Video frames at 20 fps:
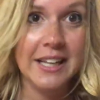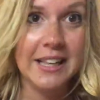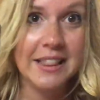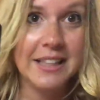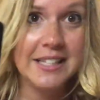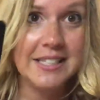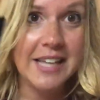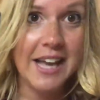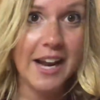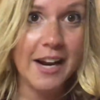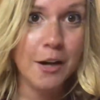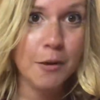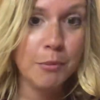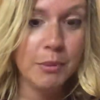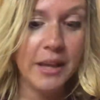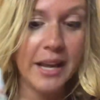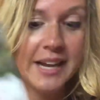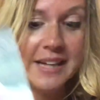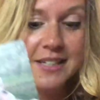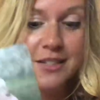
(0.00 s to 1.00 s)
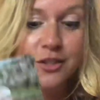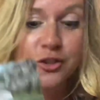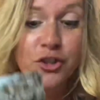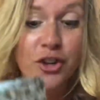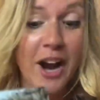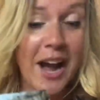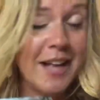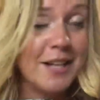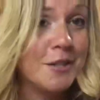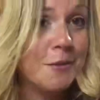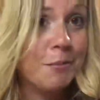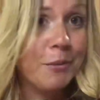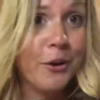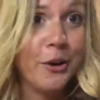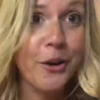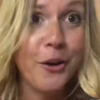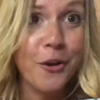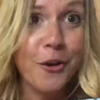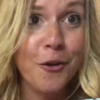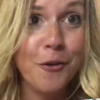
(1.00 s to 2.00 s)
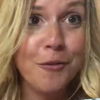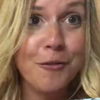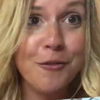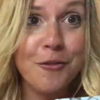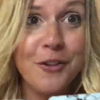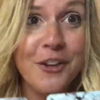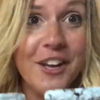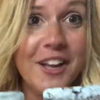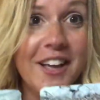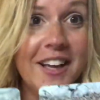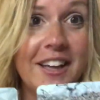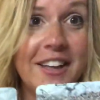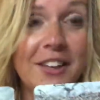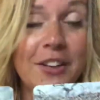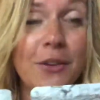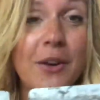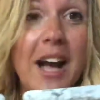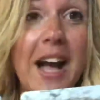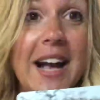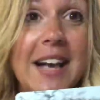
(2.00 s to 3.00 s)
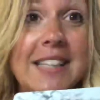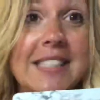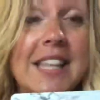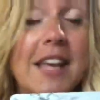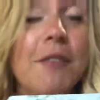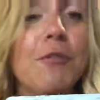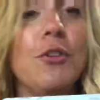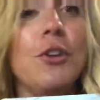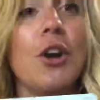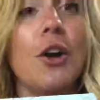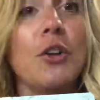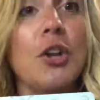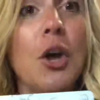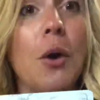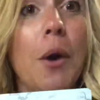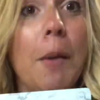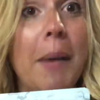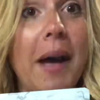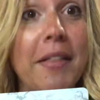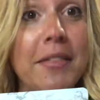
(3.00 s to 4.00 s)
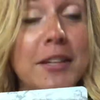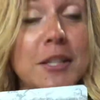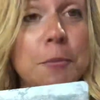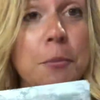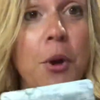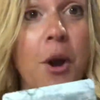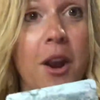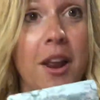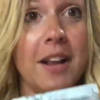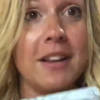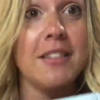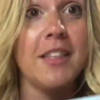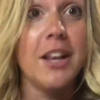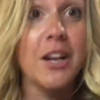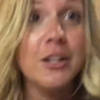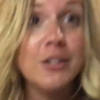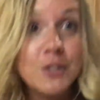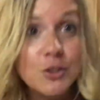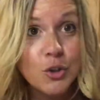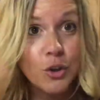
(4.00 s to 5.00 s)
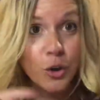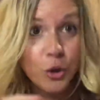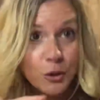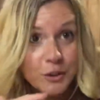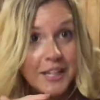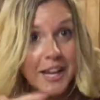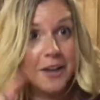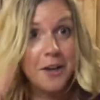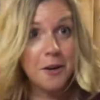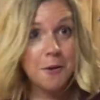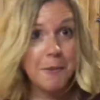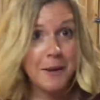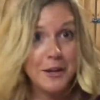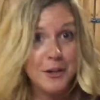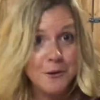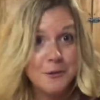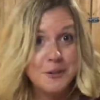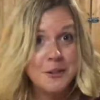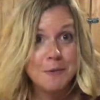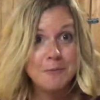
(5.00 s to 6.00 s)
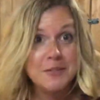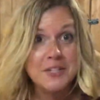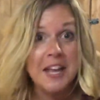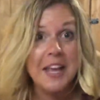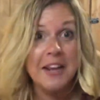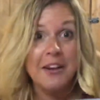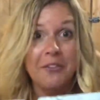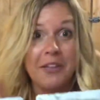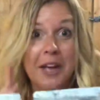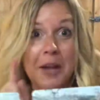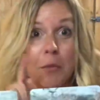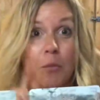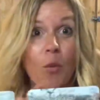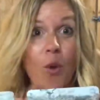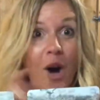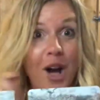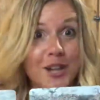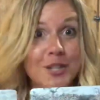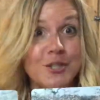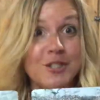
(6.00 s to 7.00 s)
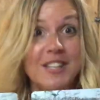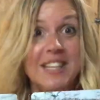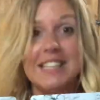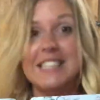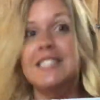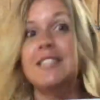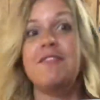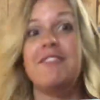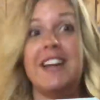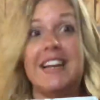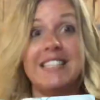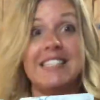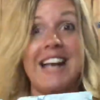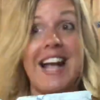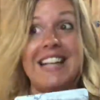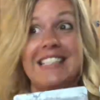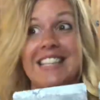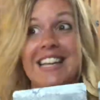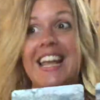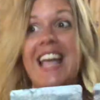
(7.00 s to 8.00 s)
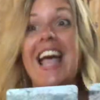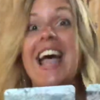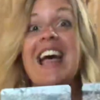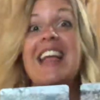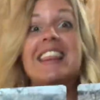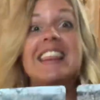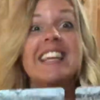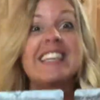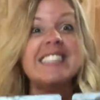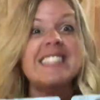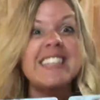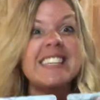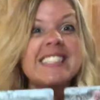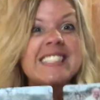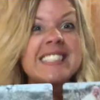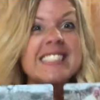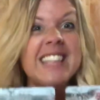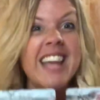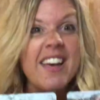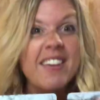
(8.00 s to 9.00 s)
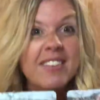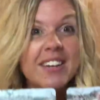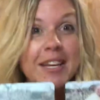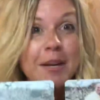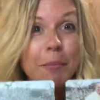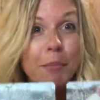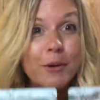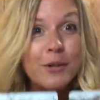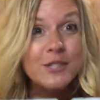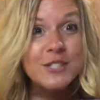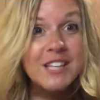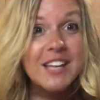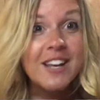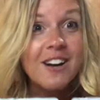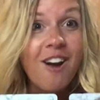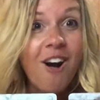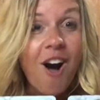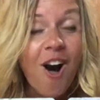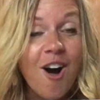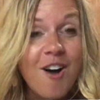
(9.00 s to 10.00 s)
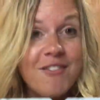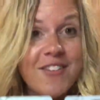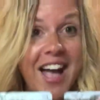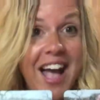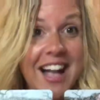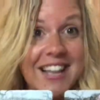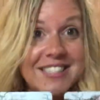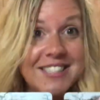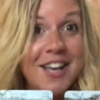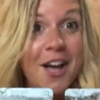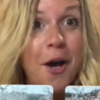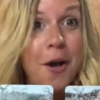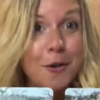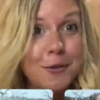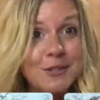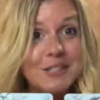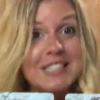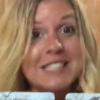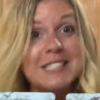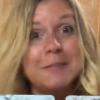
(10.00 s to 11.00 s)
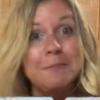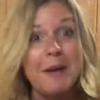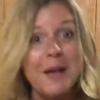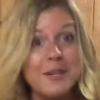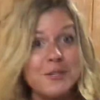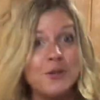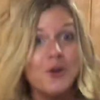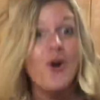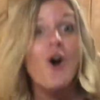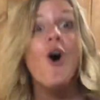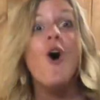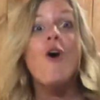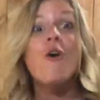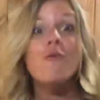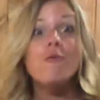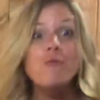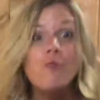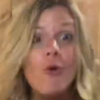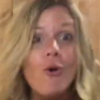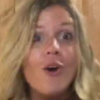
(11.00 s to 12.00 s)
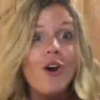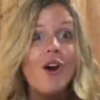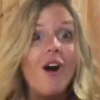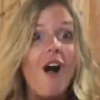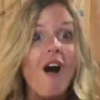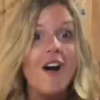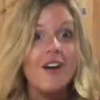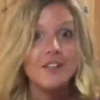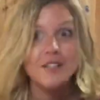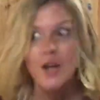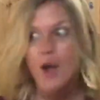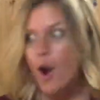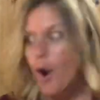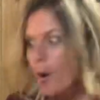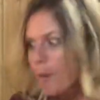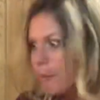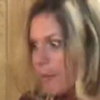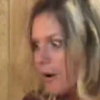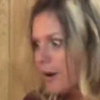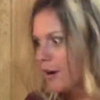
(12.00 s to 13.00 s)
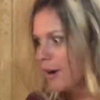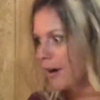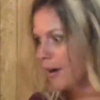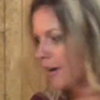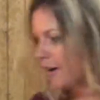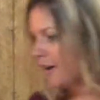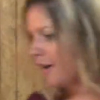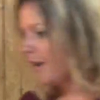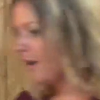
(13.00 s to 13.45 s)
These iron plates, scratch proof. You guys, if you don't know about this product, then scroll down on my YouTube channel and watch this. Fantastic. This is seventy percent off as the hostess special for October.